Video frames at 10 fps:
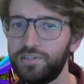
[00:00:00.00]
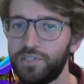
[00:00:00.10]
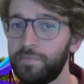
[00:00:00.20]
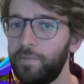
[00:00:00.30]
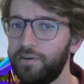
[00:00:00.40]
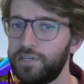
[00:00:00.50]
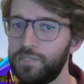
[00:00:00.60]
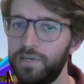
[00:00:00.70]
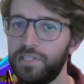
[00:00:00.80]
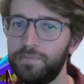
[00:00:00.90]
So, some of my
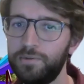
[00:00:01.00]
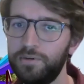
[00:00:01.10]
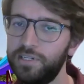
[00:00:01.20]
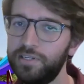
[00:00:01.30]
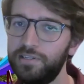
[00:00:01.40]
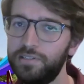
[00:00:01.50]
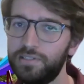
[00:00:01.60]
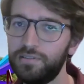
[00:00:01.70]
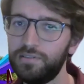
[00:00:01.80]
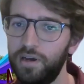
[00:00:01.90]

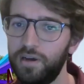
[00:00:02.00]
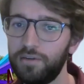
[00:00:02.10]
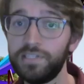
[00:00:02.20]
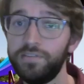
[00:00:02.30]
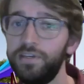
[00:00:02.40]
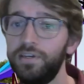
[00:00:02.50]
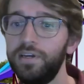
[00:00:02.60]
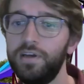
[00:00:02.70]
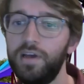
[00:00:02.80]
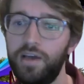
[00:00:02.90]
responsibilities uh, recently
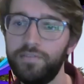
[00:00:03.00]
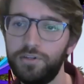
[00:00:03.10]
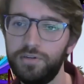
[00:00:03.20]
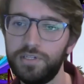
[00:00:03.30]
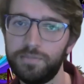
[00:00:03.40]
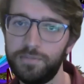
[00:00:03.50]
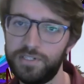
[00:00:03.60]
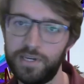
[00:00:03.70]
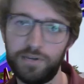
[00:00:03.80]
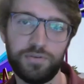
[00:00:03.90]
have included some of the
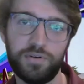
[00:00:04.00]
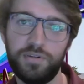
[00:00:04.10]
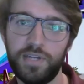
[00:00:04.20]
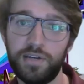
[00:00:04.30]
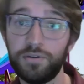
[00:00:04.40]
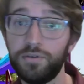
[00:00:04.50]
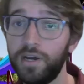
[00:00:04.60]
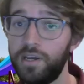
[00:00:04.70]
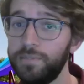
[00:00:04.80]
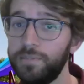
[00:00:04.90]
techn- technical
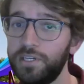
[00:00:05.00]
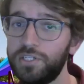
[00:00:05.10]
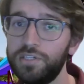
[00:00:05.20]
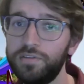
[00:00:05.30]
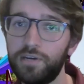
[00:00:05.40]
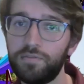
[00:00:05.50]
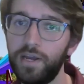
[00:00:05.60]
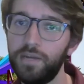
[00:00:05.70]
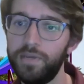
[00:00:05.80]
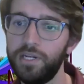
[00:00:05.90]
documentation like
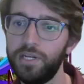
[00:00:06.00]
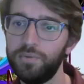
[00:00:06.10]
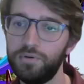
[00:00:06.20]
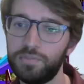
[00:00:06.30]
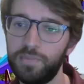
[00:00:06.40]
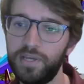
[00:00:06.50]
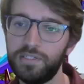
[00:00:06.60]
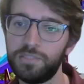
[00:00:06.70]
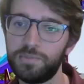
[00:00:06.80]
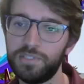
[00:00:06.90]
ride manuals,
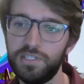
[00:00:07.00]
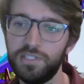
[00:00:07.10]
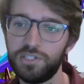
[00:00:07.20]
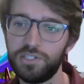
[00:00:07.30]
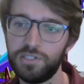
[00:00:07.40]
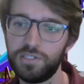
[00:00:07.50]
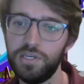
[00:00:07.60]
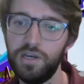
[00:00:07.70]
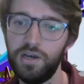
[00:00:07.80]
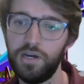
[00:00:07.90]
maintenance procedures,
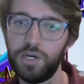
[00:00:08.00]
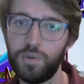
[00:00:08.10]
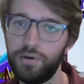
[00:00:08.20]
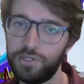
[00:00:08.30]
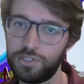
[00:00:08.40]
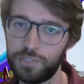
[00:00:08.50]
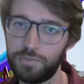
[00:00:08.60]
uh, quality assurance